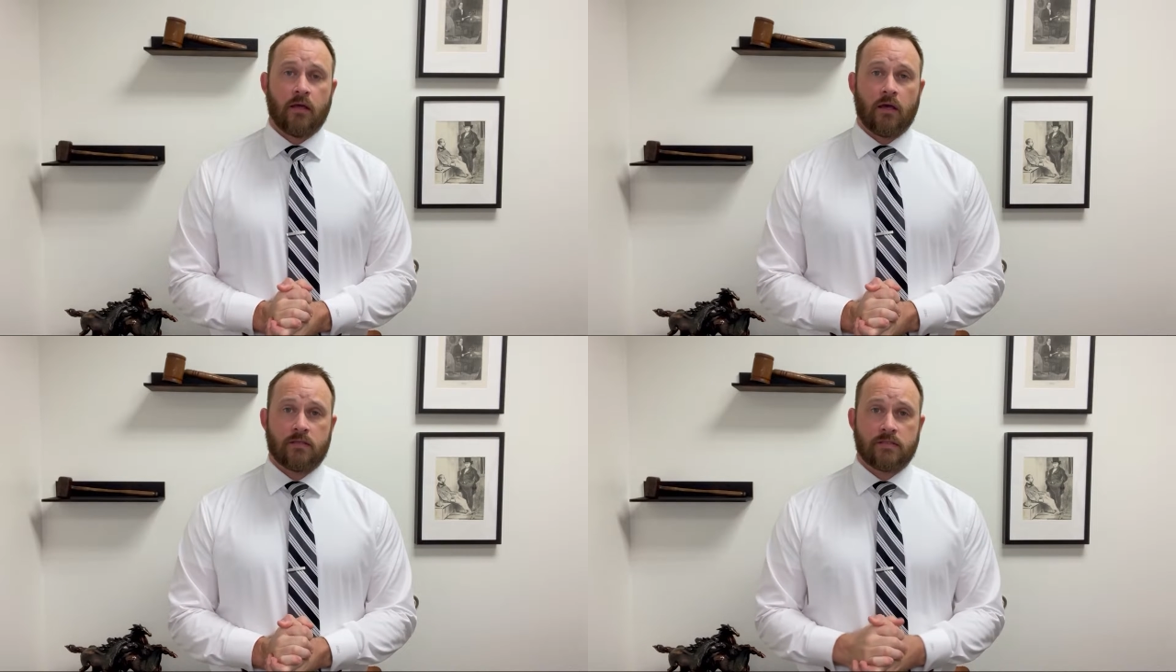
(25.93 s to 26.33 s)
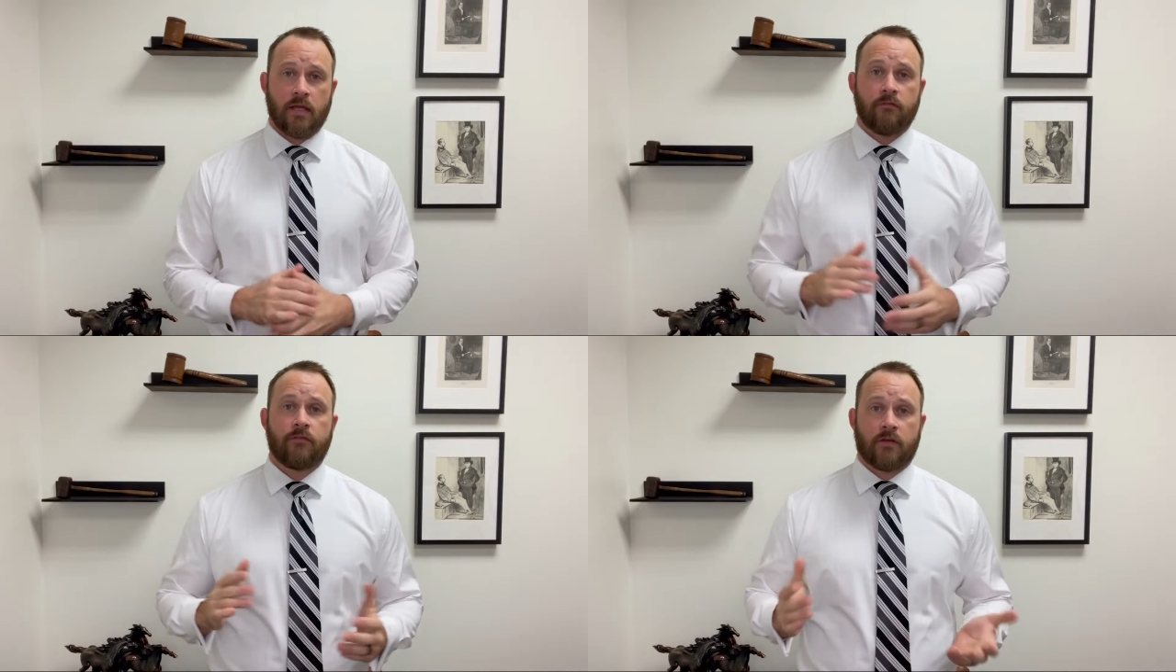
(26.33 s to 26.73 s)
a
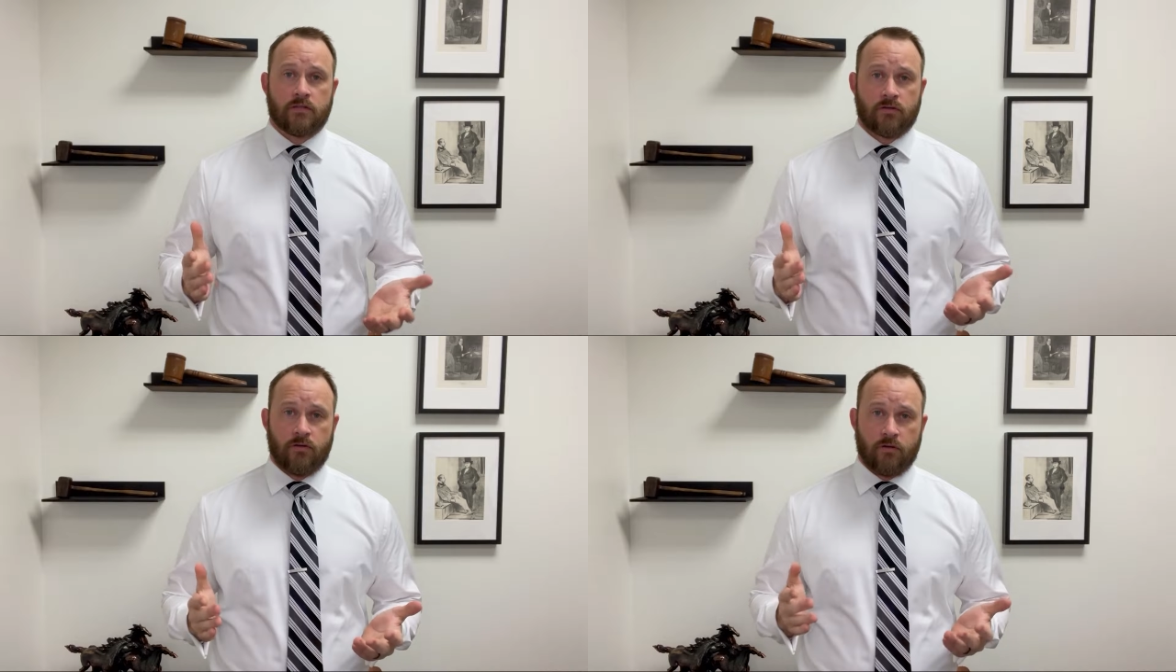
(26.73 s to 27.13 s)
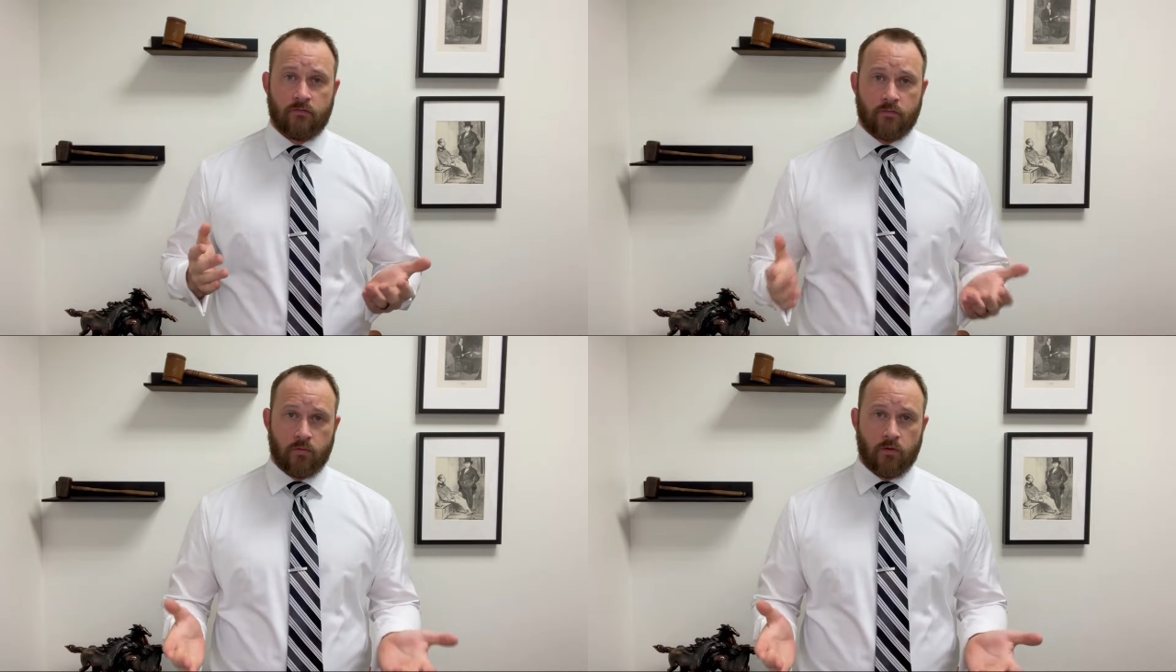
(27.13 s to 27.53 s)
safe yet
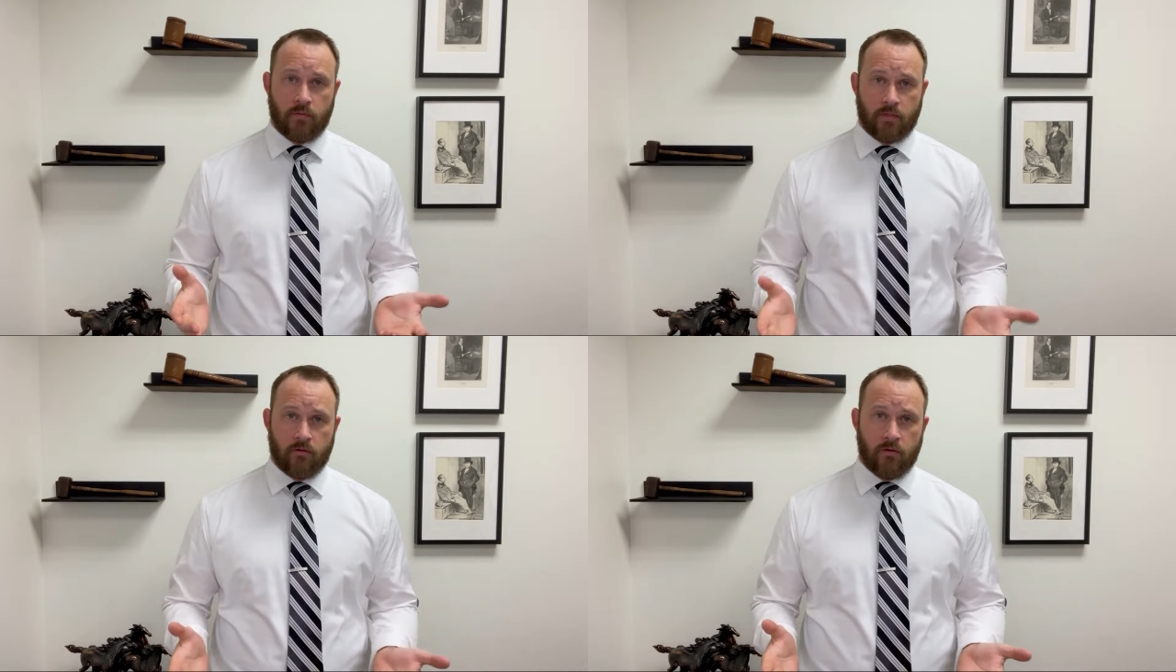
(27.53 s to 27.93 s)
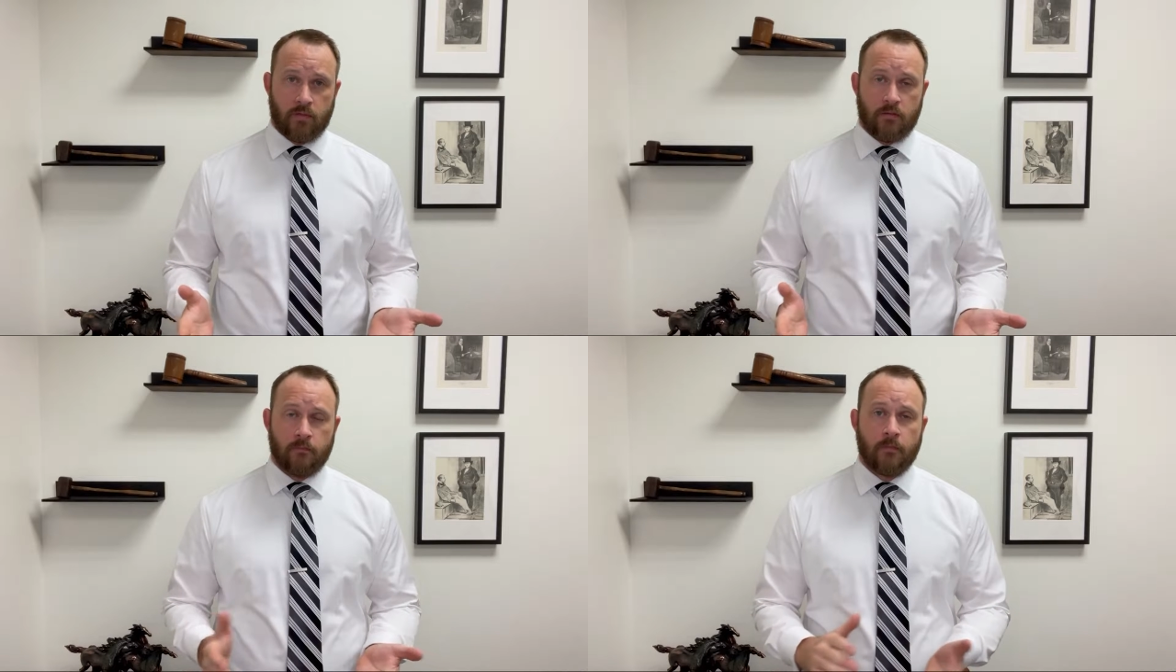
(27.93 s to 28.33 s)
assertive employment
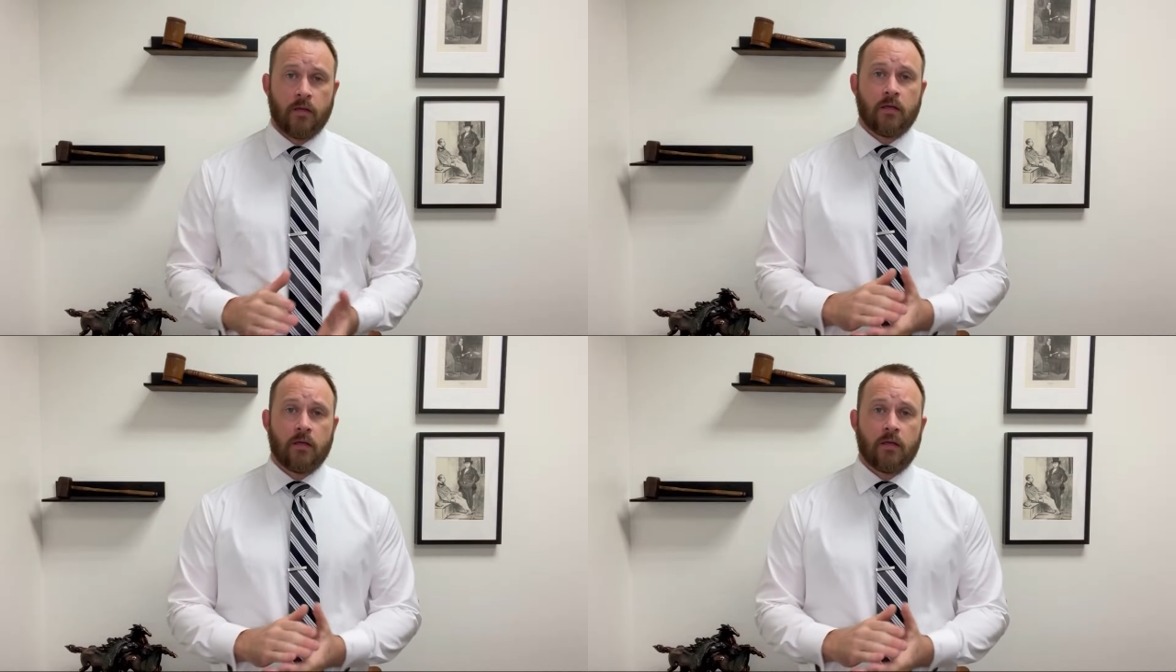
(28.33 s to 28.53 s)
agreement.